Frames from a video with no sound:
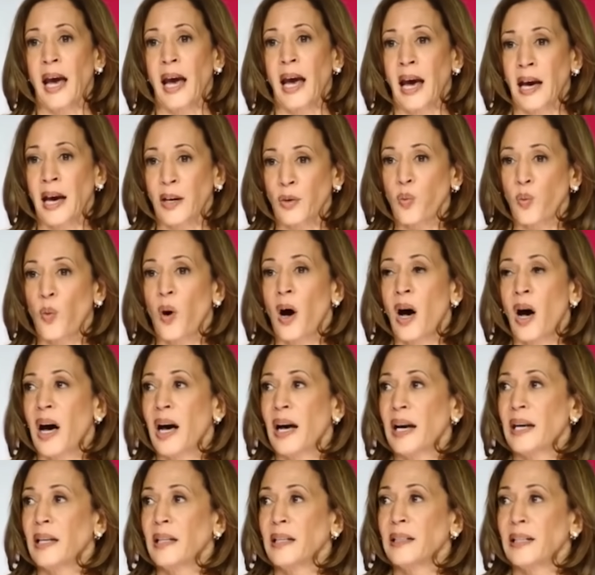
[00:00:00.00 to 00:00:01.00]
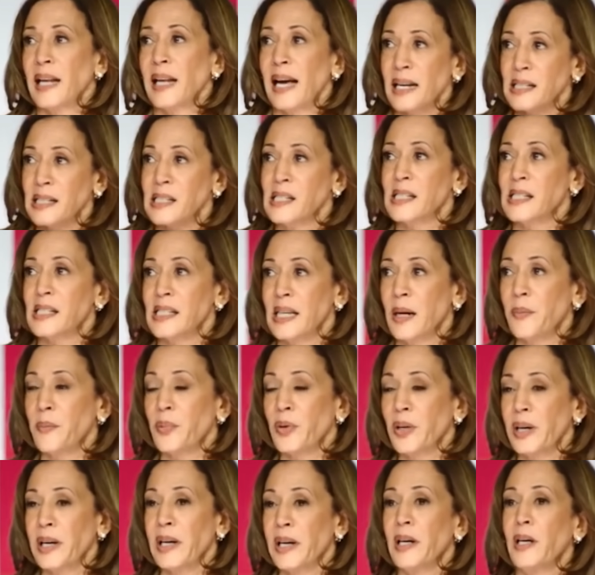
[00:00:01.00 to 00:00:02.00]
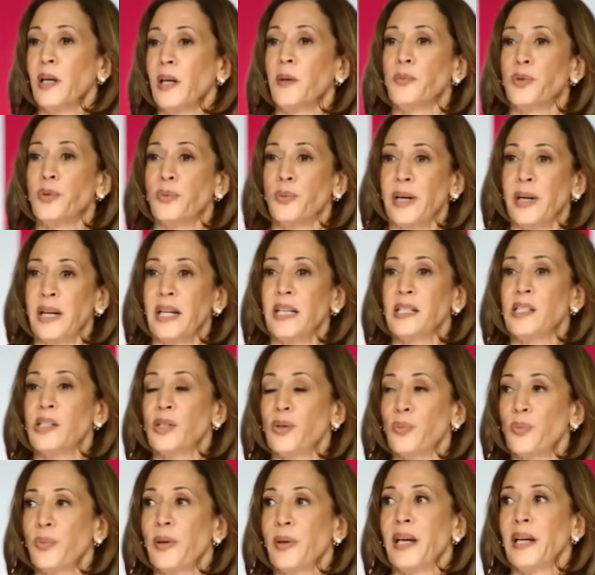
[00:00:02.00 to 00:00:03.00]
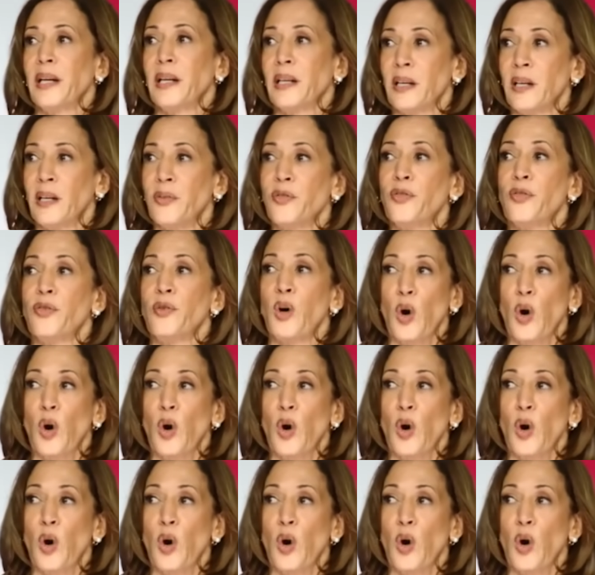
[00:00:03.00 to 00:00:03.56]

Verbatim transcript: And why last December I helped raise the rate of